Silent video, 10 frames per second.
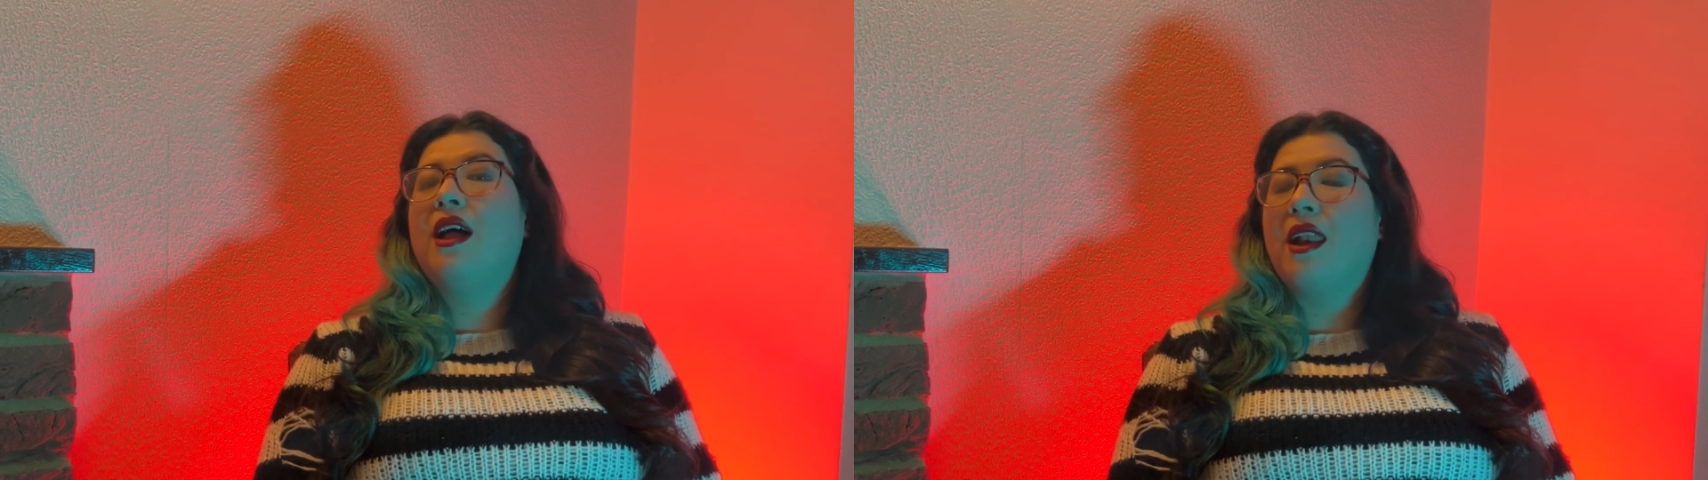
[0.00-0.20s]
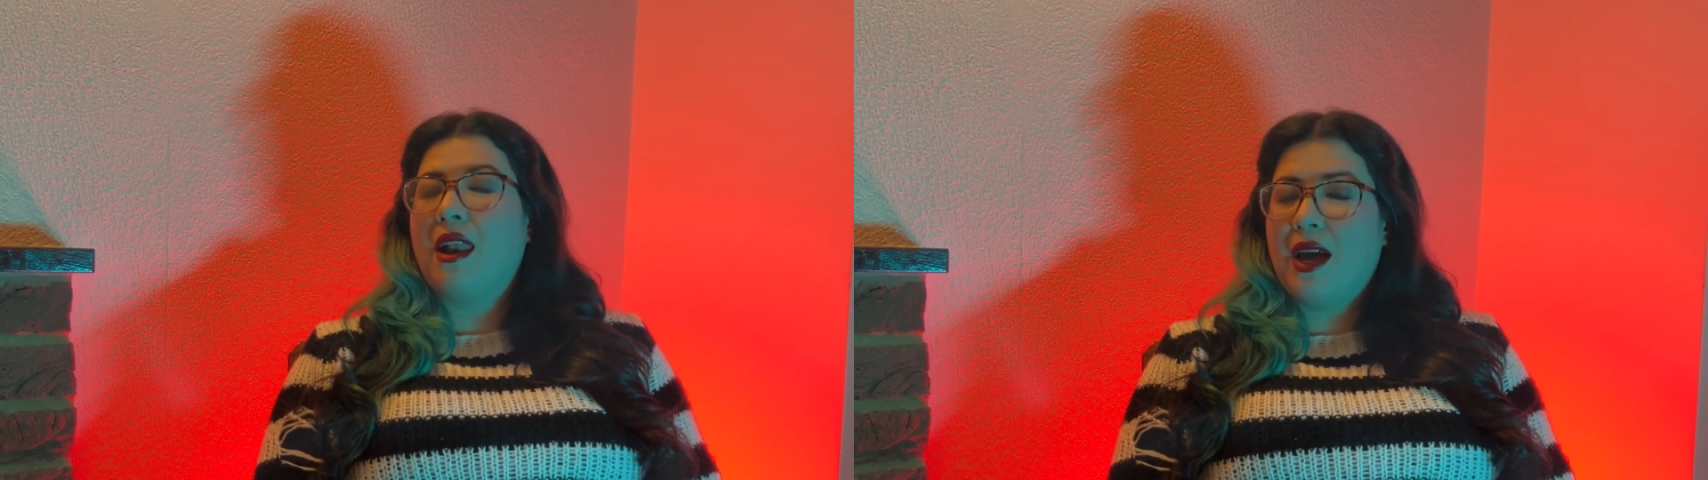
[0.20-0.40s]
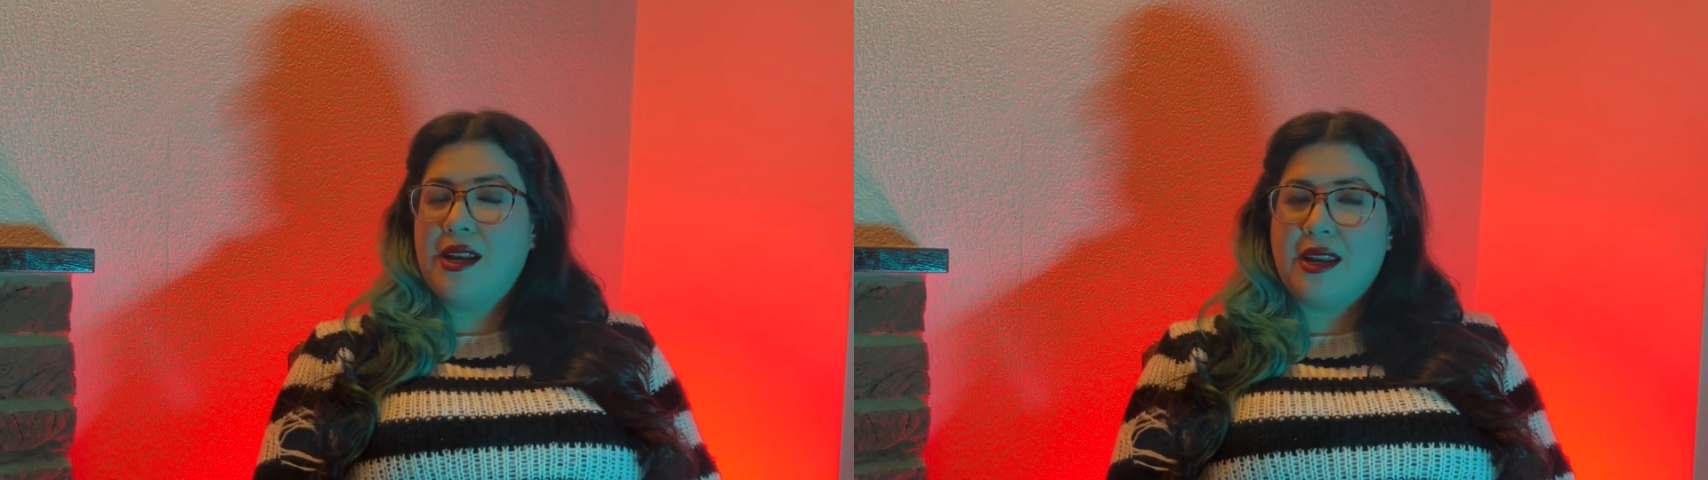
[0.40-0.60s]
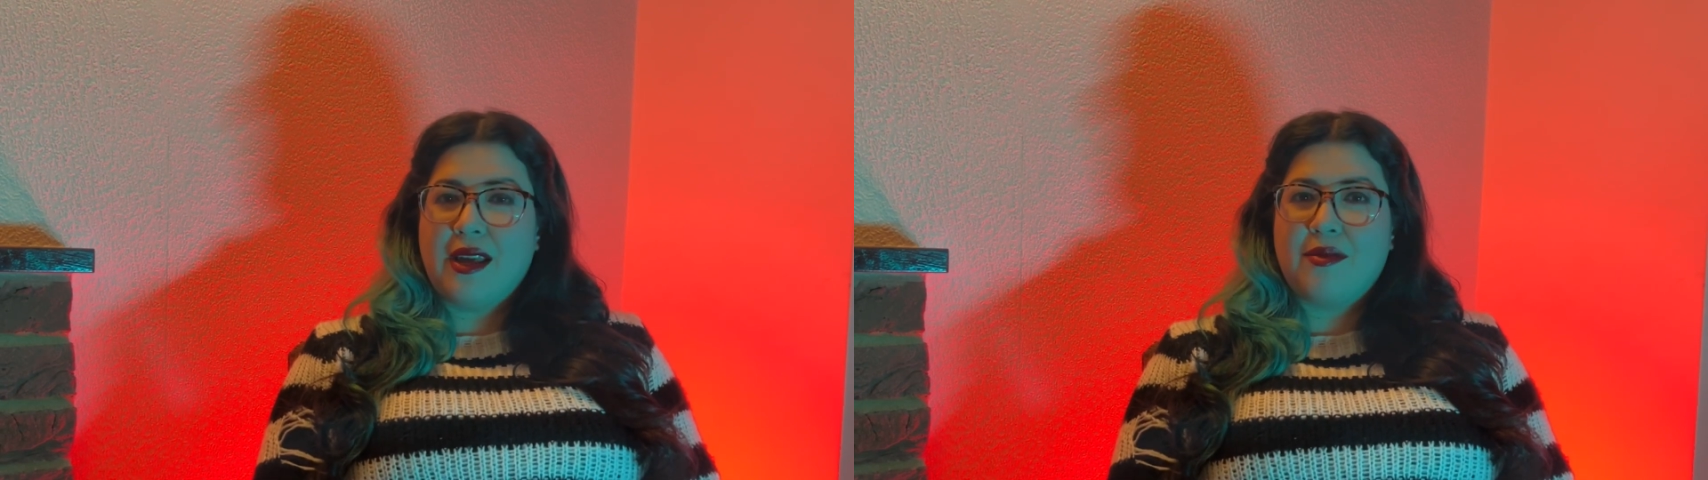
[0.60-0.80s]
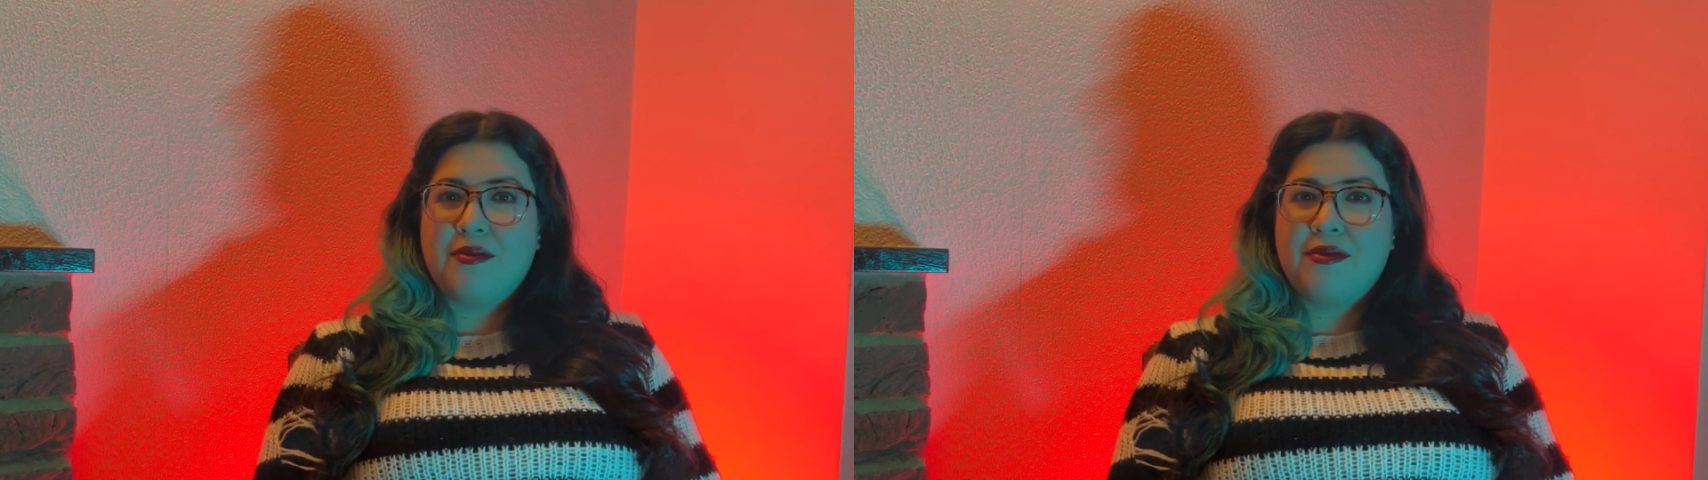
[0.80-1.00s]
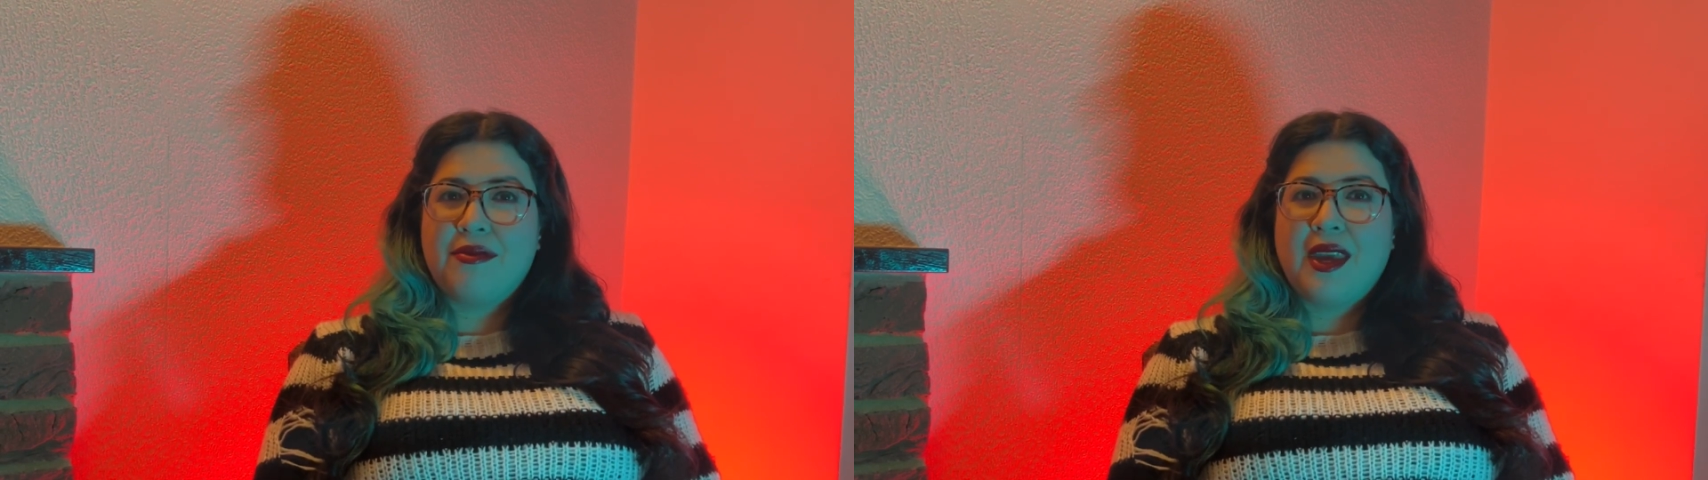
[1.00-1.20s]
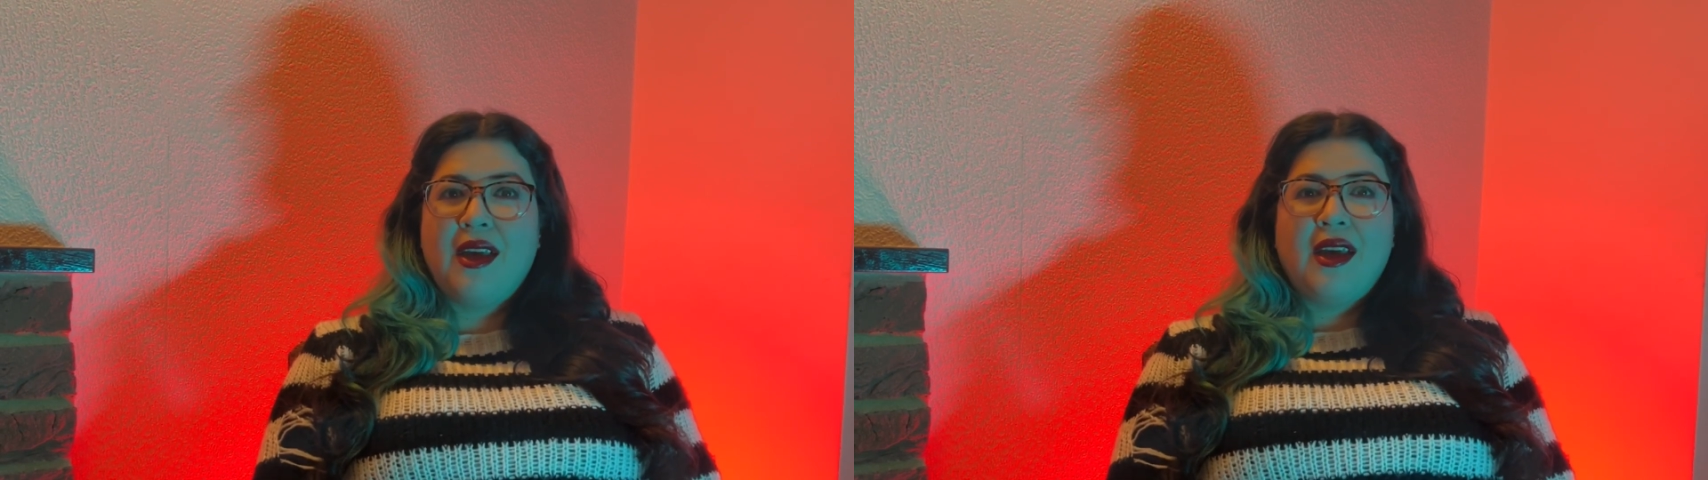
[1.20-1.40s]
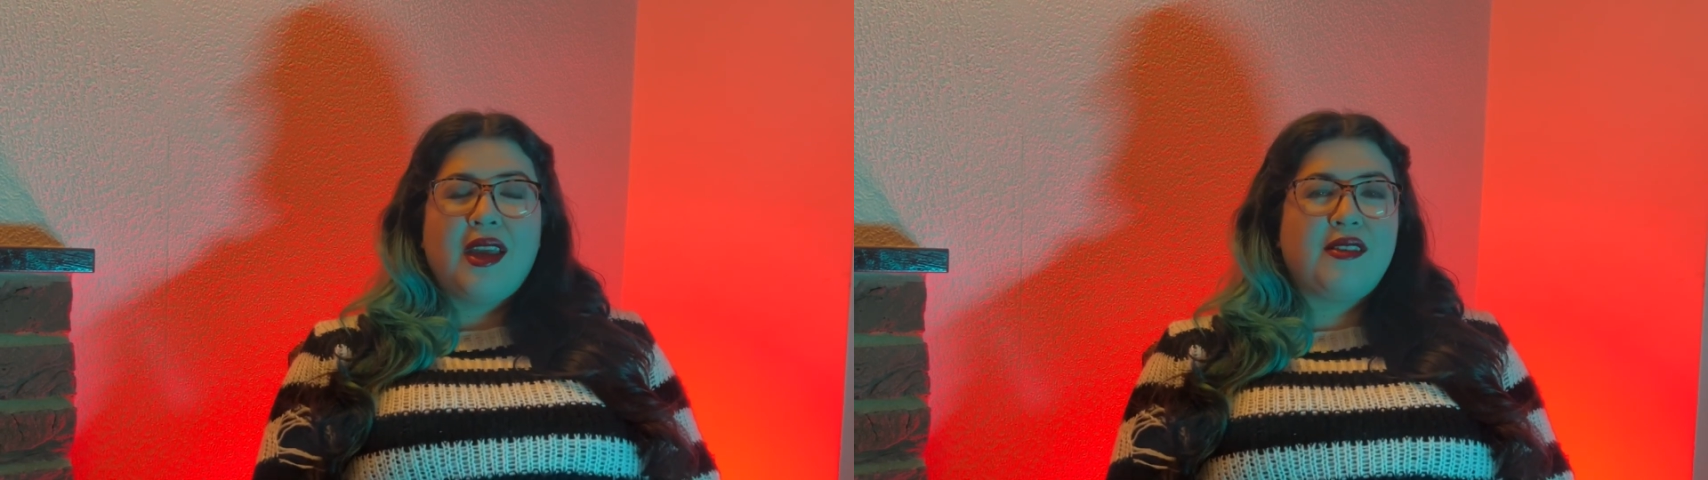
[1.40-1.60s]
lightning.
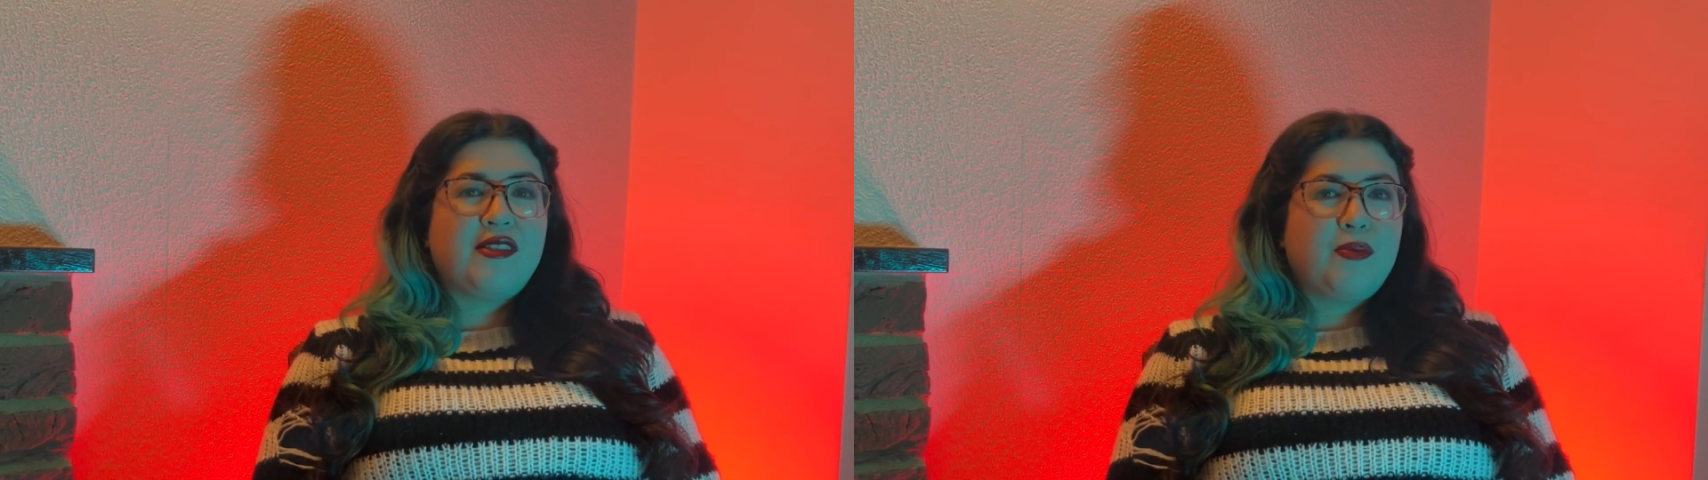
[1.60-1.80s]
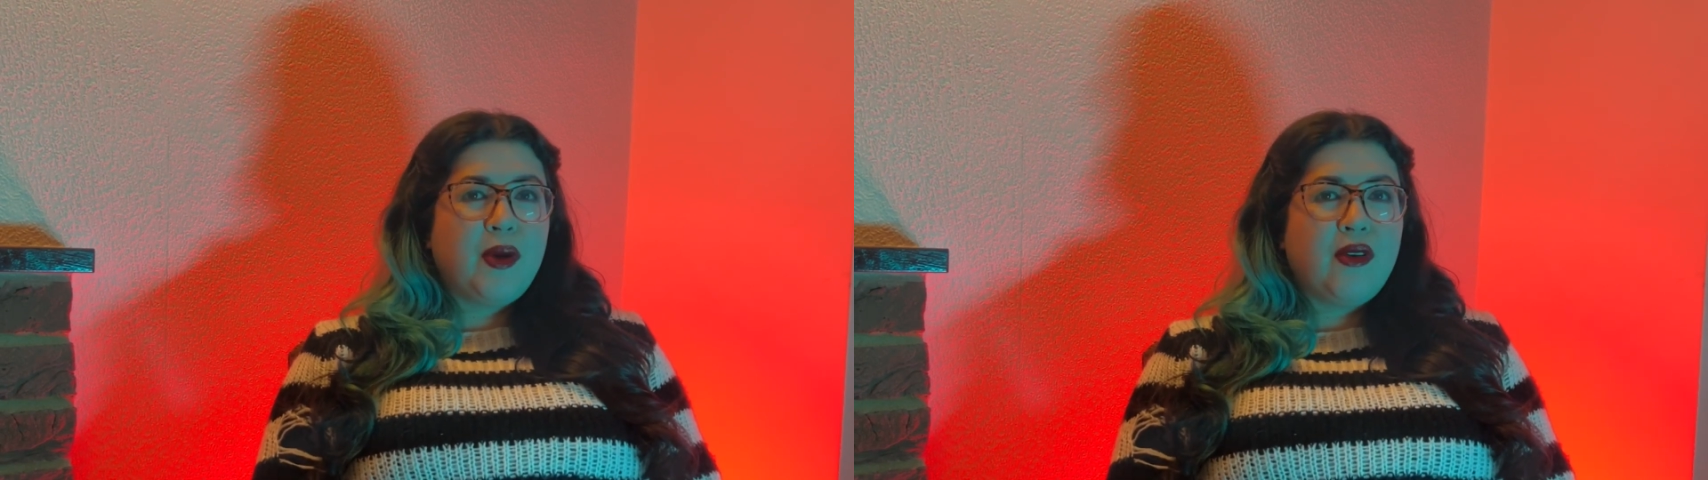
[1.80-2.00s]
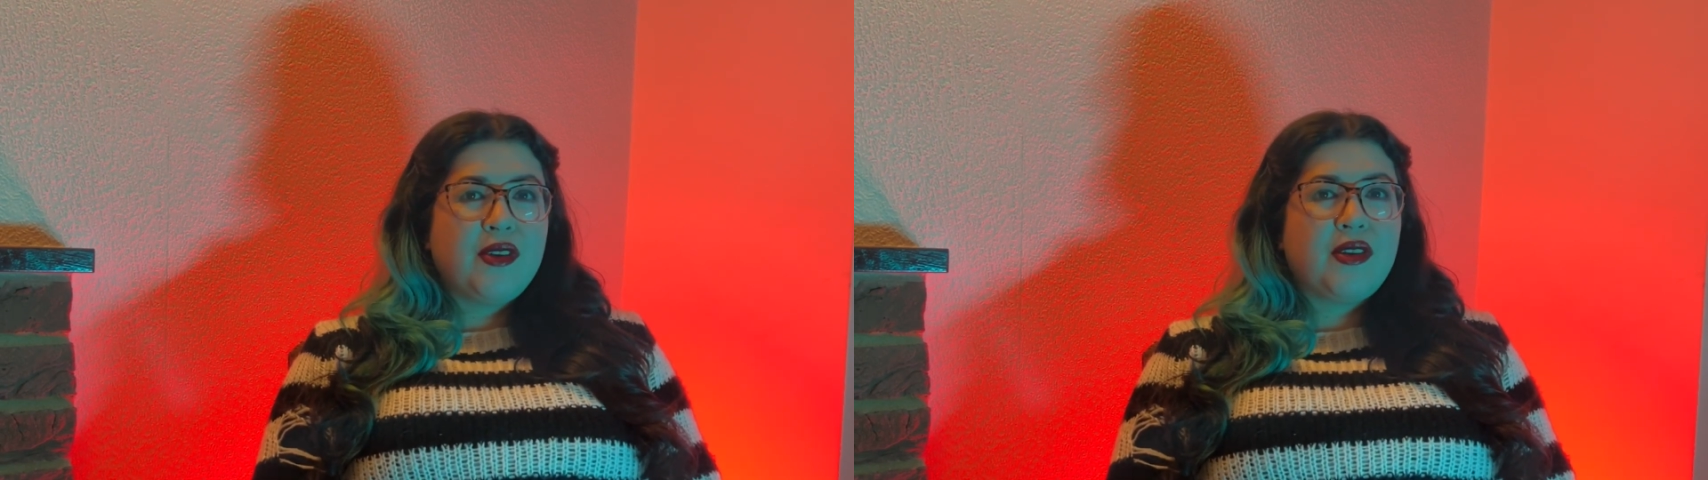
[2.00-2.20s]
His spirit